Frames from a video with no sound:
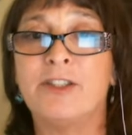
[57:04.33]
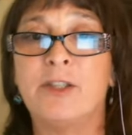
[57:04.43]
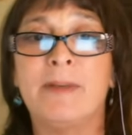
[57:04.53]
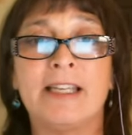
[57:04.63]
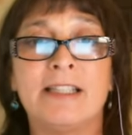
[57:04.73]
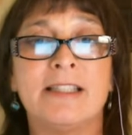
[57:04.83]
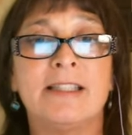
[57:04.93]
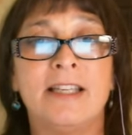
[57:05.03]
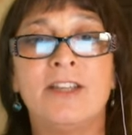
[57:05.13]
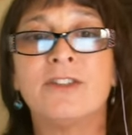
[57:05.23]
as you begin to
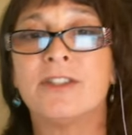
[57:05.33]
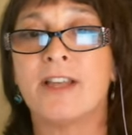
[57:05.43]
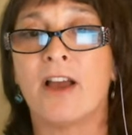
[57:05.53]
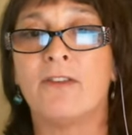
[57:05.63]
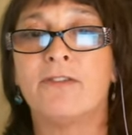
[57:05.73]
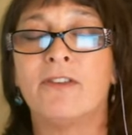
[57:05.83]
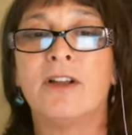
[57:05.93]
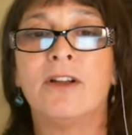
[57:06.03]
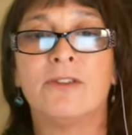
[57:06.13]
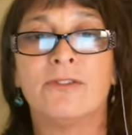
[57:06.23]
see yourself
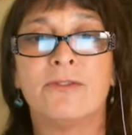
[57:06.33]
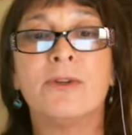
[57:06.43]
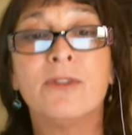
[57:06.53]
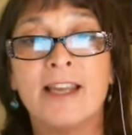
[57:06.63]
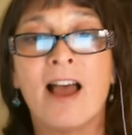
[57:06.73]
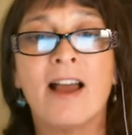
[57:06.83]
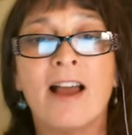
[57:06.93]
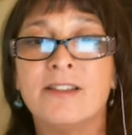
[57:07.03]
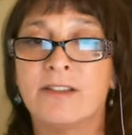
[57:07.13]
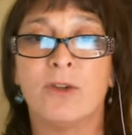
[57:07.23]
through the
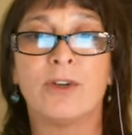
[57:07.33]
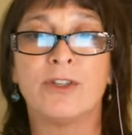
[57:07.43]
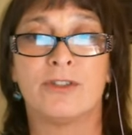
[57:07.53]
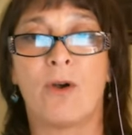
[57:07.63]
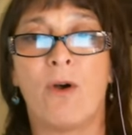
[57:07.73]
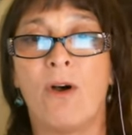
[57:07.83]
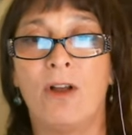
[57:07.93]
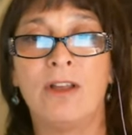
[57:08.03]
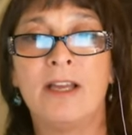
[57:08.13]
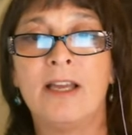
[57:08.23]
eyes of your
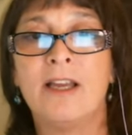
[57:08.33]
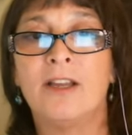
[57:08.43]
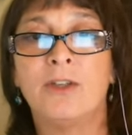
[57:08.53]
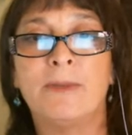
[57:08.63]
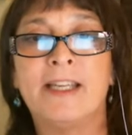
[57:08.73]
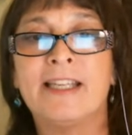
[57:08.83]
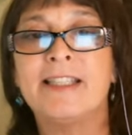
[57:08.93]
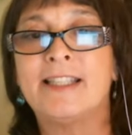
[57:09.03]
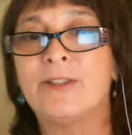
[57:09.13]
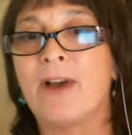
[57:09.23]
soul. You'll
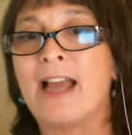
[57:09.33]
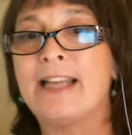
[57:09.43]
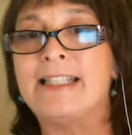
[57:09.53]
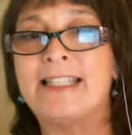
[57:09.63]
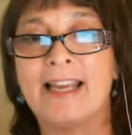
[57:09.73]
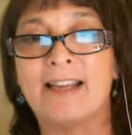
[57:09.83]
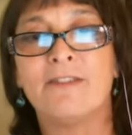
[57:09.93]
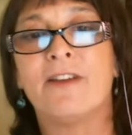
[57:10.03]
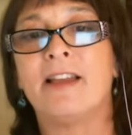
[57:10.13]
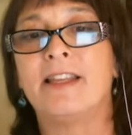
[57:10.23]
begin to
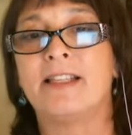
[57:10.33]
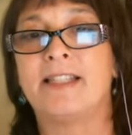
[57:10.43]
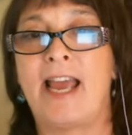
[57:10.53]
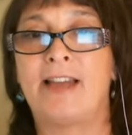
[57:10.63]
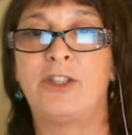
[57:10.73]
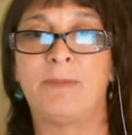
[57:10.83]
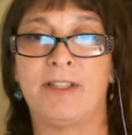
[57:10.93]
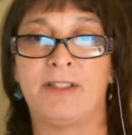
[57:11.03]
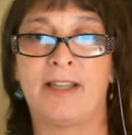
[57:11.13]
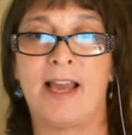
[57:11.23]
identify the
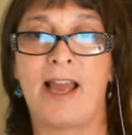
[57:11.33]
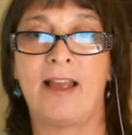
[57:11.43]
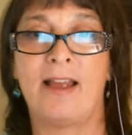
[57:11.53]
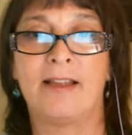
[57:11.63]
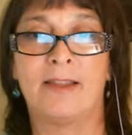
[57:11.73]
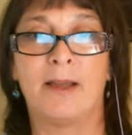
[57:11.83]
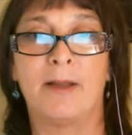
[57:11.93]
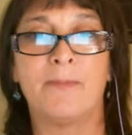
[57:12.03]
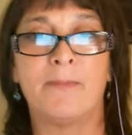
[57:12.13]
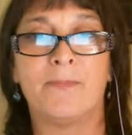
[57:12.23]
attachments that
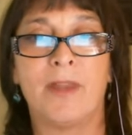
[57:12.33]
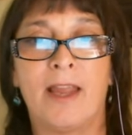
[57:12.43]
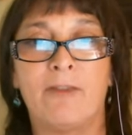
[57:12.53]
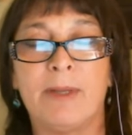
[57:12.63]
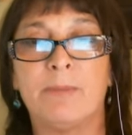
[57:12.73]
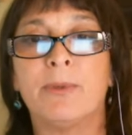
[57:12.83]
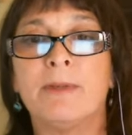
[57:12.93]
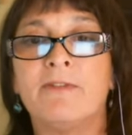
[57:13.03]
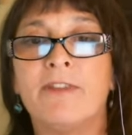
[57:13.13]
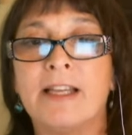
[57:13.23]
have been
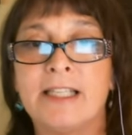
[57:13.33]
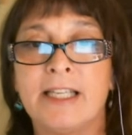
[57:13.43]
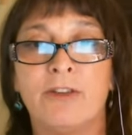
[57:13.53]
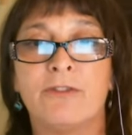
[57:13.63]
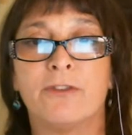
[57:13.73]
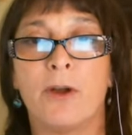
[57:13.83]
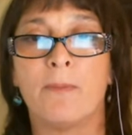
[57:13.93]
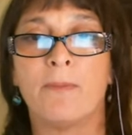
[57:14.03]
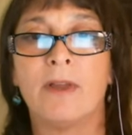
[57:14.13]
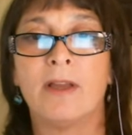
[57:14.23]
preventing you
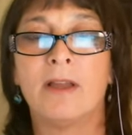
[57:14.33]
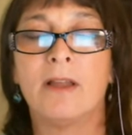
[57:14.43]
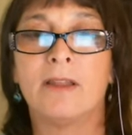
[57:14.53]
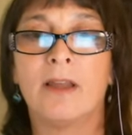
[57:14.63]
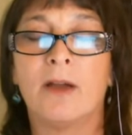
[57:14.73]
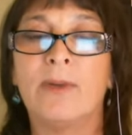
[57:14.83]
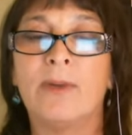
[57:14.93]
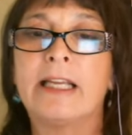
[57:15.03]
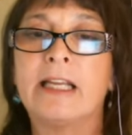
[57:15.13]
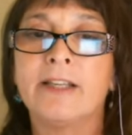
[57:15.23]
from a
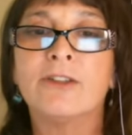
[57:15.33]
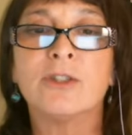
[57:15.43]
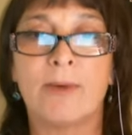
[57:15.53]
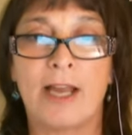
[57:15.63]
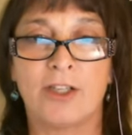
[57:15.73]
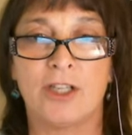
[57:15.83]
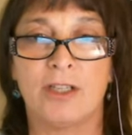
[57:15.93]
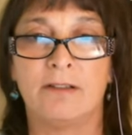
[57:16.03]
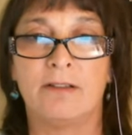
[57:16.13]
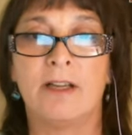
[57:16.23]
really clear
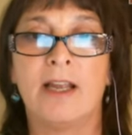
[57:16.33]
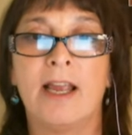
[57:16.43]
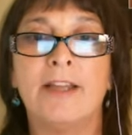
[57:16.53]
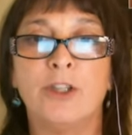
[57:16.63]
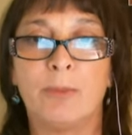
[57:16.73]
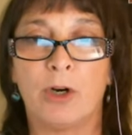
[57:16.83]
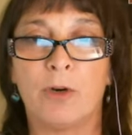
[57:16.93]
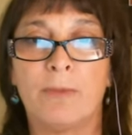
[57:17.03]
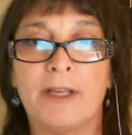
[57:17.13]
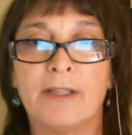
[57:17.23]
direction and your
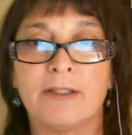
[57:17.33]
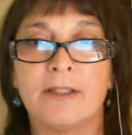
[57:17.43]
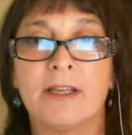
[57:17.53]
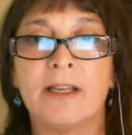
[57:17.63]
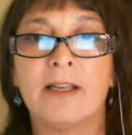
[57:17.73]
purpose,